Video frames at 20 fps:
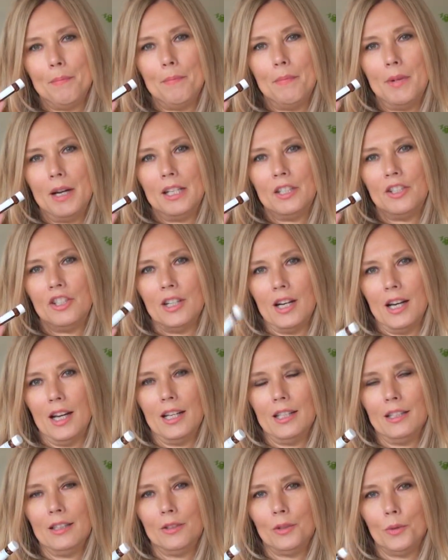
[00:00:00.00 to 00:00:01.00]
my
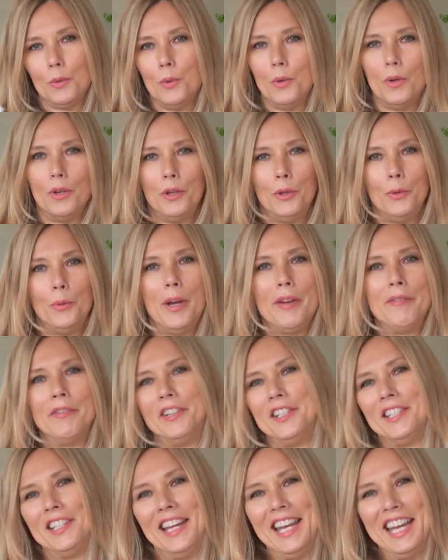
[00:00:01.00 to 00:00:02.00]
child, or whoever
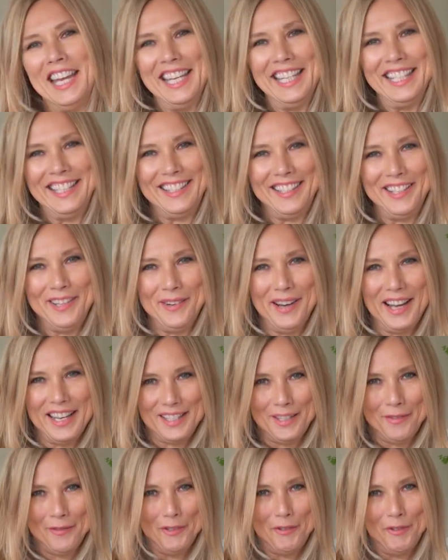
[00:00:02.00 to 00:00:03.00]
it is who
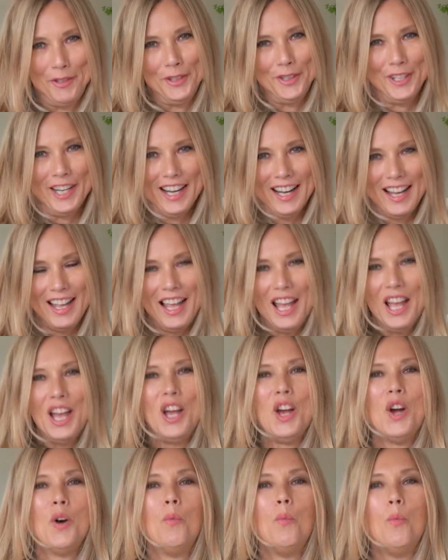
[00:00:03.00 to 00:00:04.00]
has a verruca,
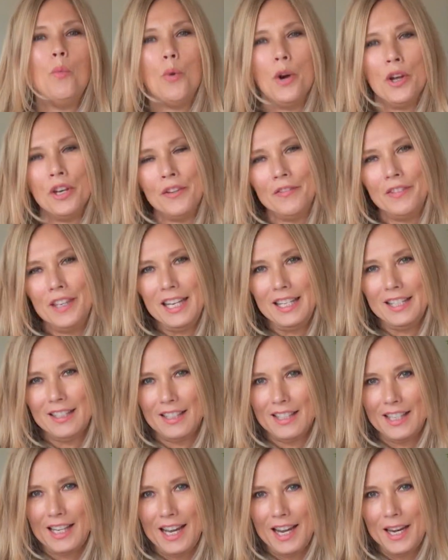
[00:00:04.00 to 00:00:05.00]
one of these
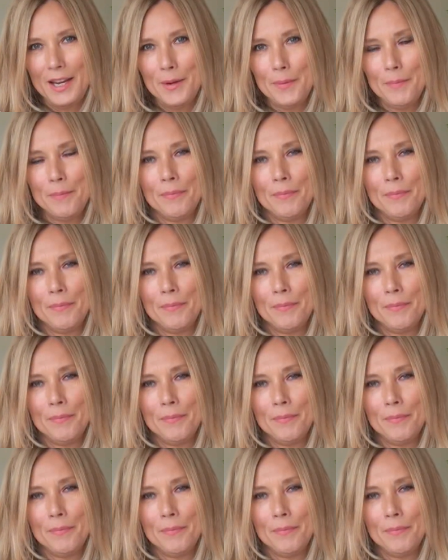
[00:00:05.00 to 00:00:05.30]
a day.